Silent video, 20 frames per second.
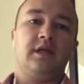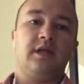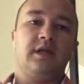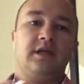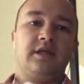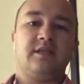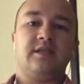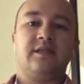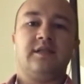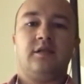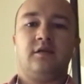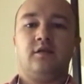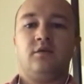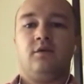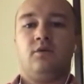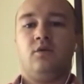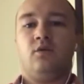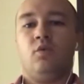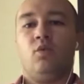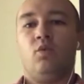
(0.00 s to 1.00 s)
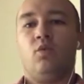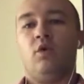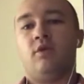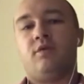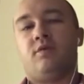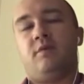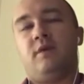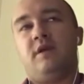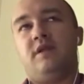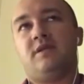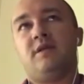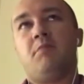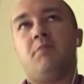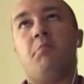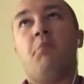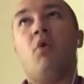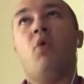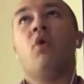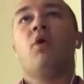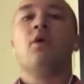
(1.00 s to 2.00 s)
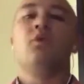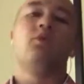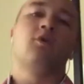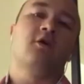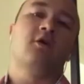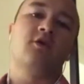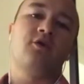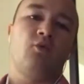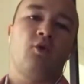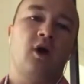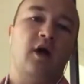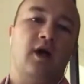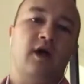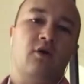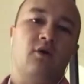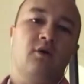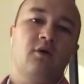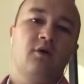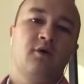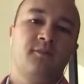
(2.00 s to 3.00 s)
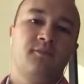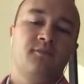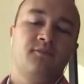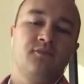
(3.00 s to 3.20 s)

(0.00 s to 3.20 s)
Is it more worthwhile